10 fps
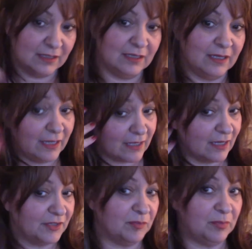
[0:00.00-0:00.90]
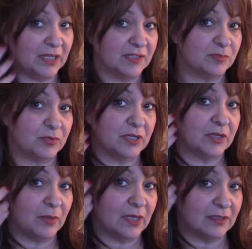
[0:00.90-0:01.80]
it kind of blends pretty
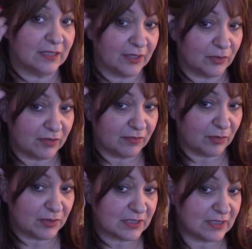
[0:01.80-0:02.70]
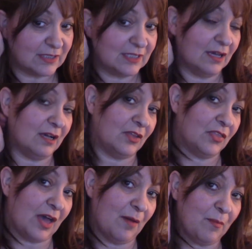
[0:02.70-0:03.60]
well now. If I was to tuck
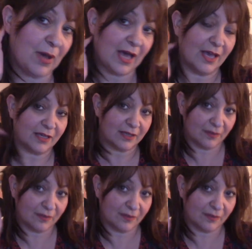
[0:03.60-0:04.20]
that back,